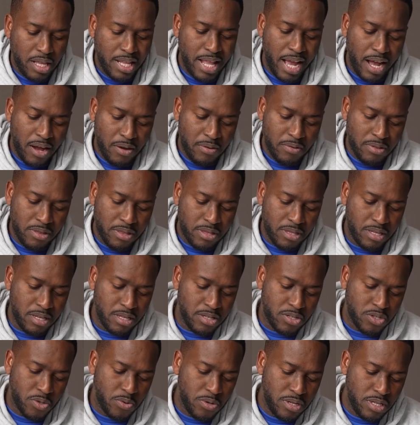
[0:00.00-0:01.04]
Now, the
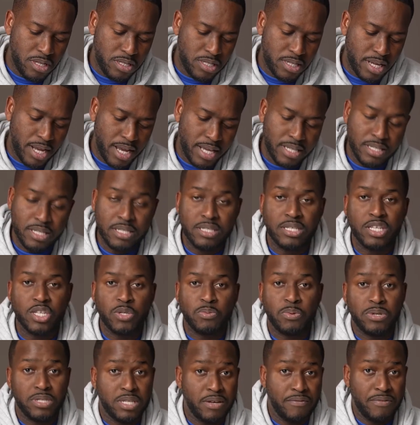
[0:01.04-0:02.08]
screen size is
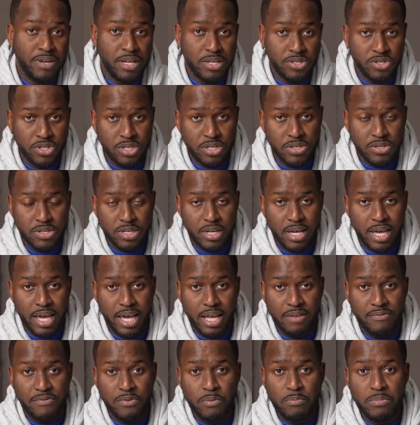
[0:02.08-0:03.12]
6.7 inches,
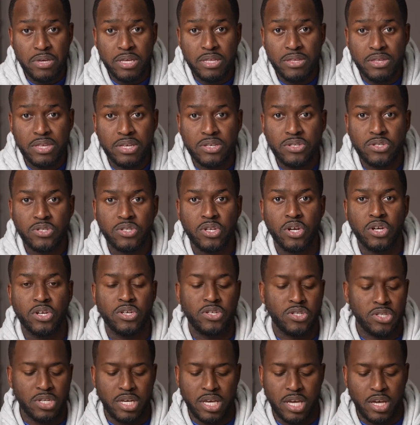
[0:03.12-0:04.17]
and for me, this
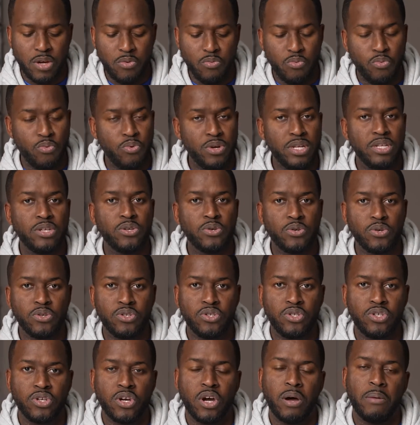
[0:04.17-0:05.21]
does a really
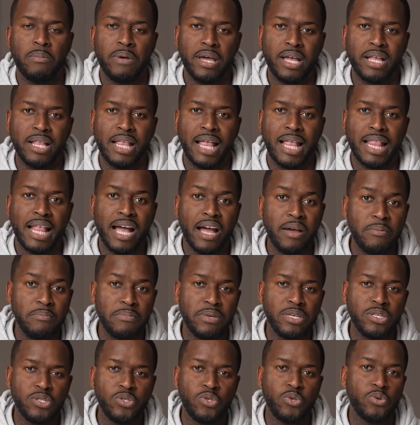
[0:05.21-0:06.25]
good job at allowing
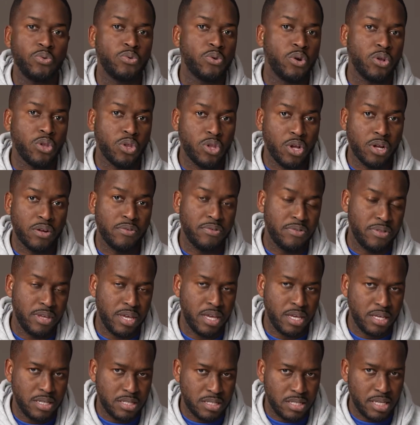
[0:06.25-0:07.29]
me to do a lot of
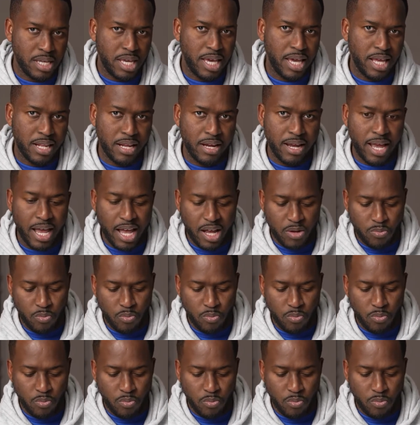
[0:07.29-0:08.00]
things together at